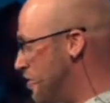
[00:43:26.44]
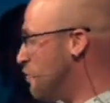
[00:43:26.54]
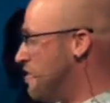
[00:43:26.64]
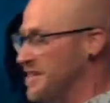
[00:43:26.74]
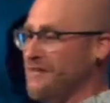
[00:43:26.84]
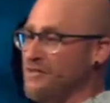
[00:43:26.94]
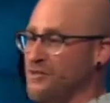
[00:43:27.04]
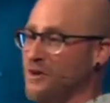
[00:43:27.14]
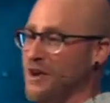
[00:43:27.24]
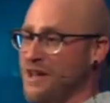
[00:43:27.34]
this was given
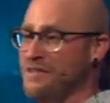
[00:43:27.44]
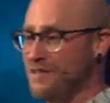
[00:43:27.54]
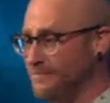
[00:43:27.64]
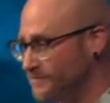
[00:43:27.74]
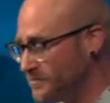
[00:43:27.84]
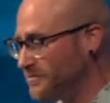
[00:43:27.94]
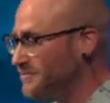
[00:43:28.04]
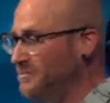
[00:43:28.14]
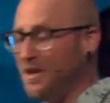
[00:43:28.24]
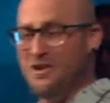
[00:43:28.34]
to us
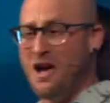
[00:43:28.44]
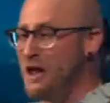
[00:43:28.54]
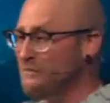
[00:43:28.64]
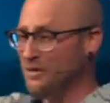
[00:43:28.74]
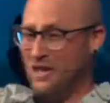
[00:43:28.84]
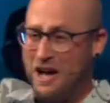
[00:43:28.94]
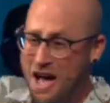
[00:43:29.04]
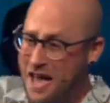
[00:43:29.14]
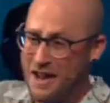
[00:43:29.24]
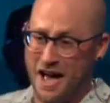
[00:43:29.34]
not for
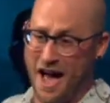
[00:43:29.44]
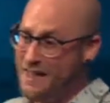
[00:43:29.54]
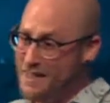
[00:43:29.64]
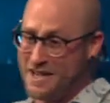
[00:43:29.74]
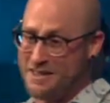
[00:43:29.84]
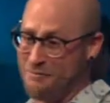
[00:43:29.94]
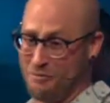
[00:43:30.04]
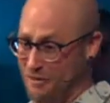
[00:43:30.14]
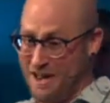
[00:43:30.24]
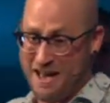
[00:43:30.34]
God, I think it's
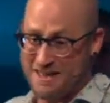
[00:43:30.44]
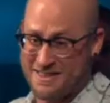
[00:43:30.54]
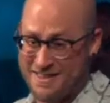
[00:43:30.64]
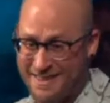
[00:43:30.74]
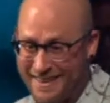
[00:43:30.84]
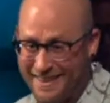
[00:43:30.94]
for us.